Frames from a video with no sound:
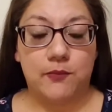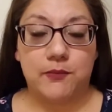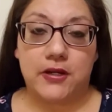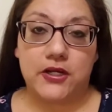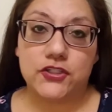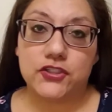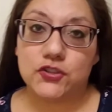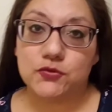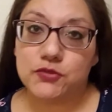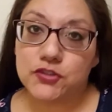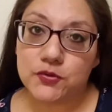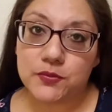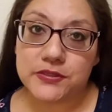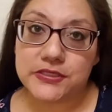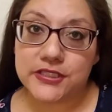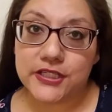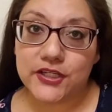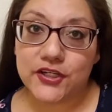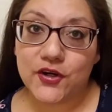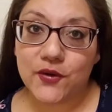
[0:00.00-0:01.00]
I'm not sure which
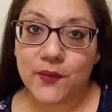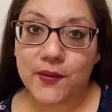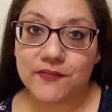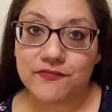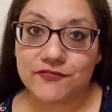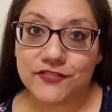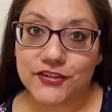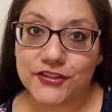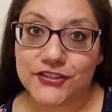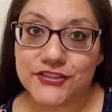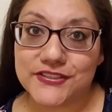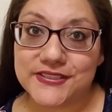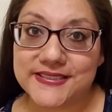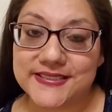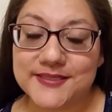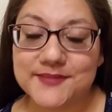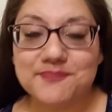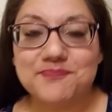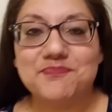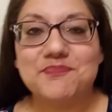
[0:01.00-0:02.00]
one's going to go up first.